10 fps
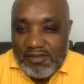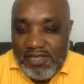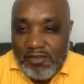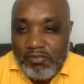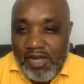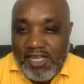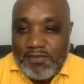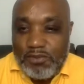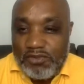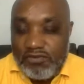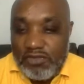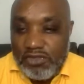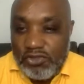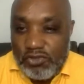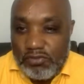You need passport to
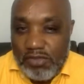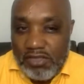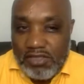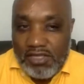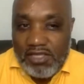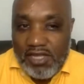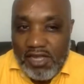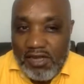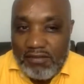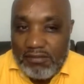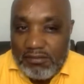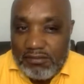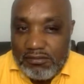go through. You need um